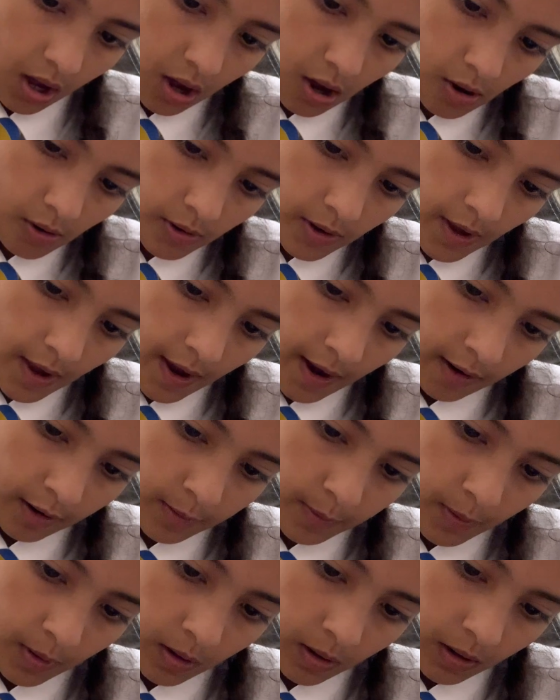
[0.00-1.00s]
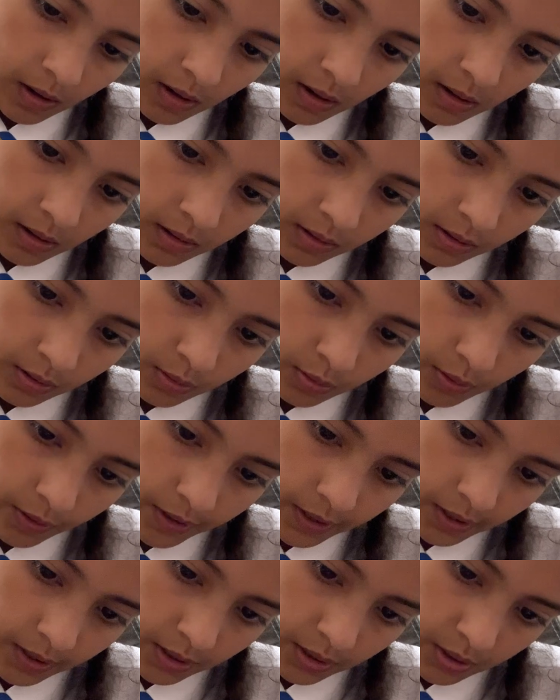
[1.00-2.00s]
Oh yeah, Harry Potter,
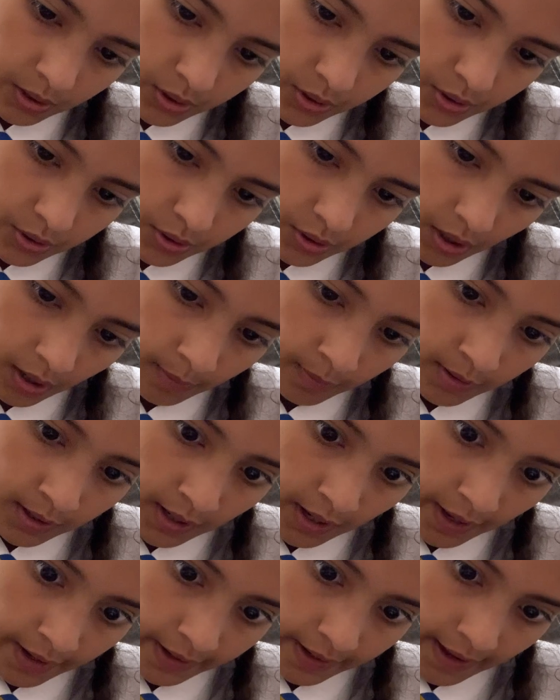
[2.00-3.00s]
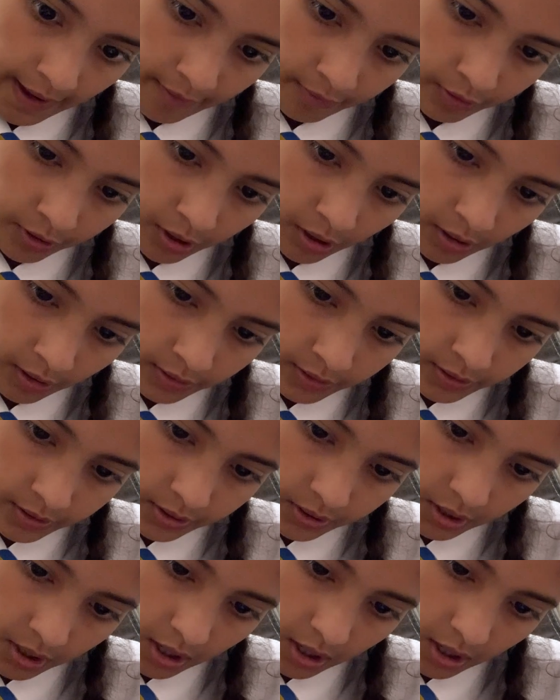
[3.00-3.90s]
Quidditch. i mean, like every dance.